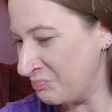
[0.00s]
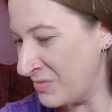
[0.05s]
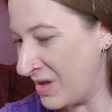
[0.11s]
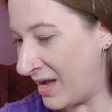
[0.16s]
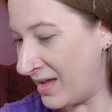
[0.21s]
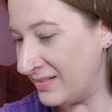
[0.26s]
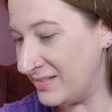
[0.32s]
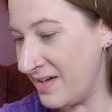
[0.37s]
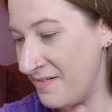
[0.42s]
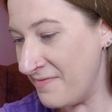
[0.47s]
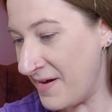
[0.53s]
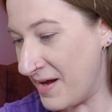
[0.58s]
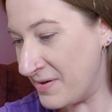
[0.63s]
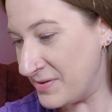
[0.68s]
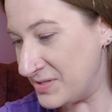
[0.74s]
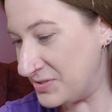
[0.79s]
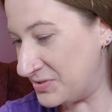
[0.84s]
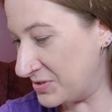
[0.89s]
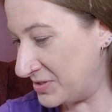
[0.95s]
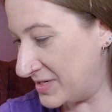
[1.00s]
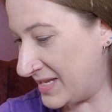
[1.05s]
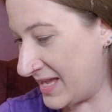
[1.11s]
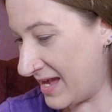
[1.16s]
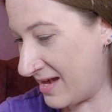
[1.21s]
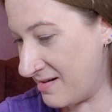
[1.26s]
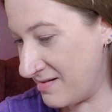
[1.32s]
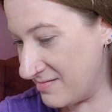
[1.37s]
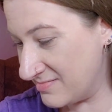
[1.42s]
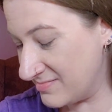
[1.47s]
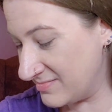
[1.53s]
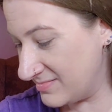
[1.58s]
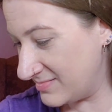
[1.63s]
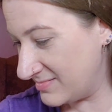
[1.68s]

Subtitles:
I love how it's turning out.